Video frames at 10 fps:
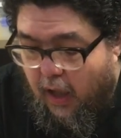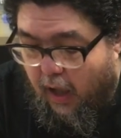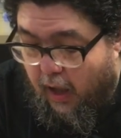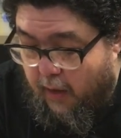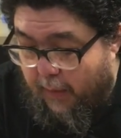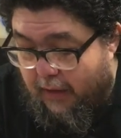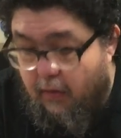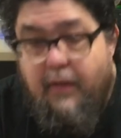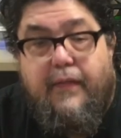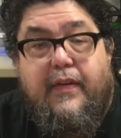Um, I
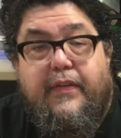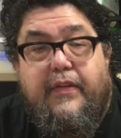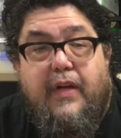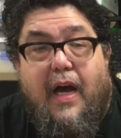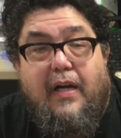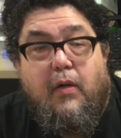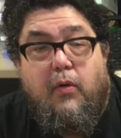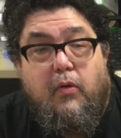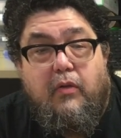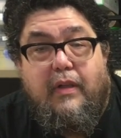learned that this is not
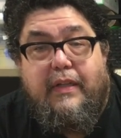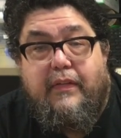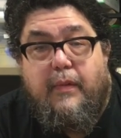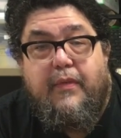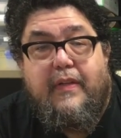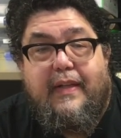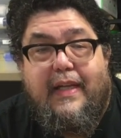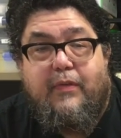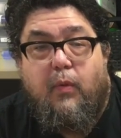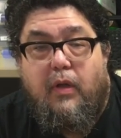only something that
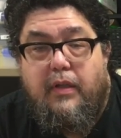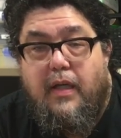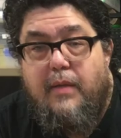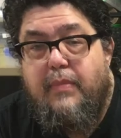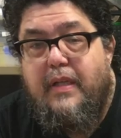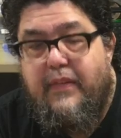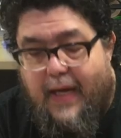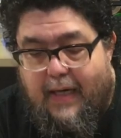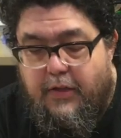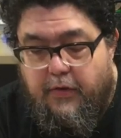gets work done, but is
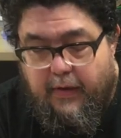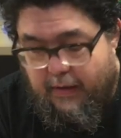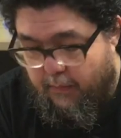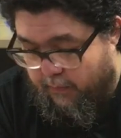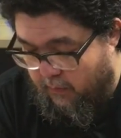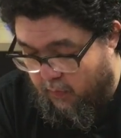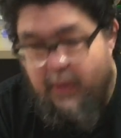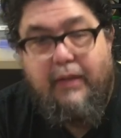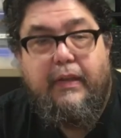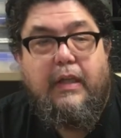actually
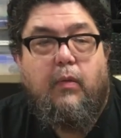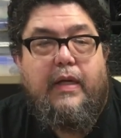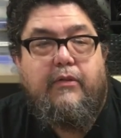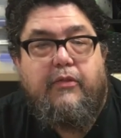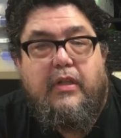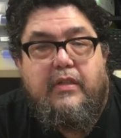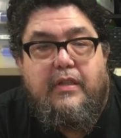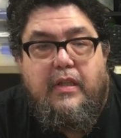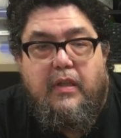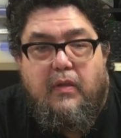really quite fun to
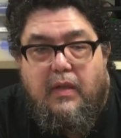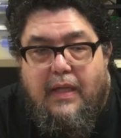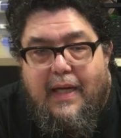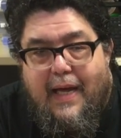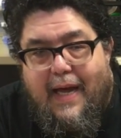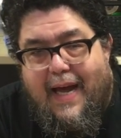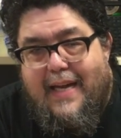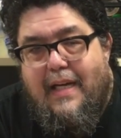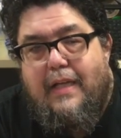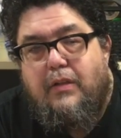do.
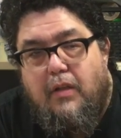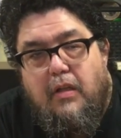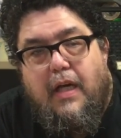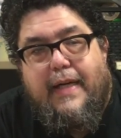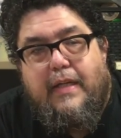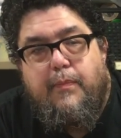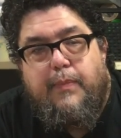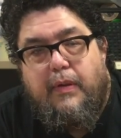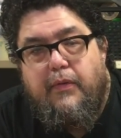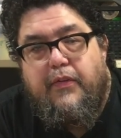And I learned I could
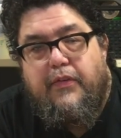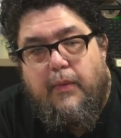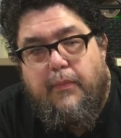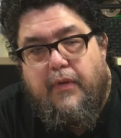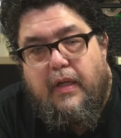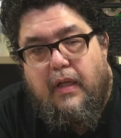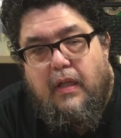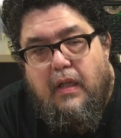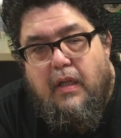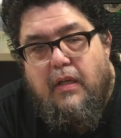build something
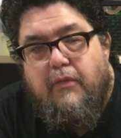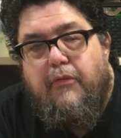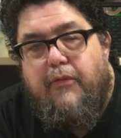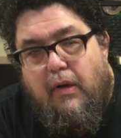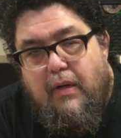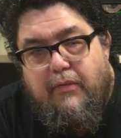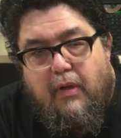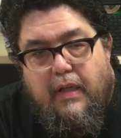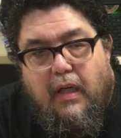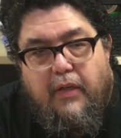very,
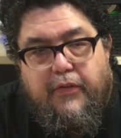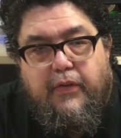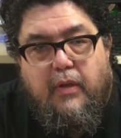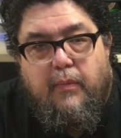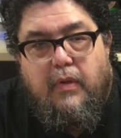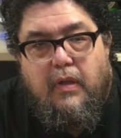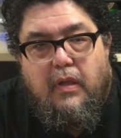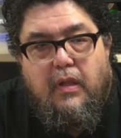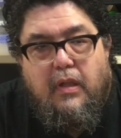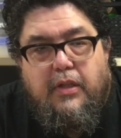very custom
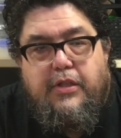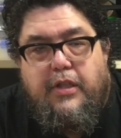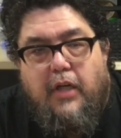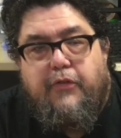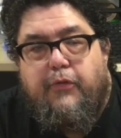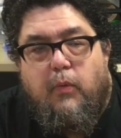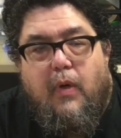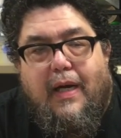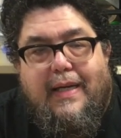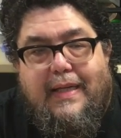just for
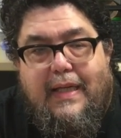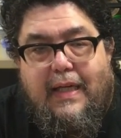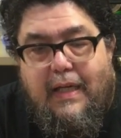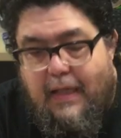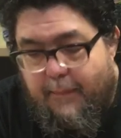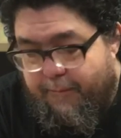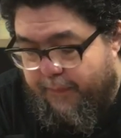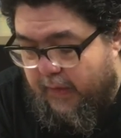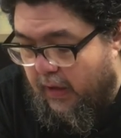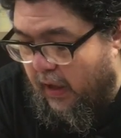what I need.
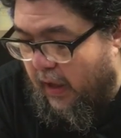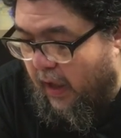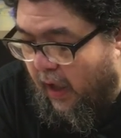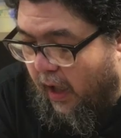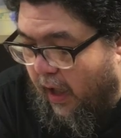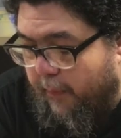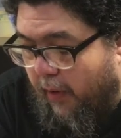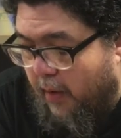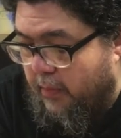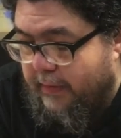I
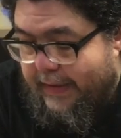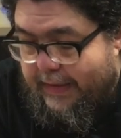probably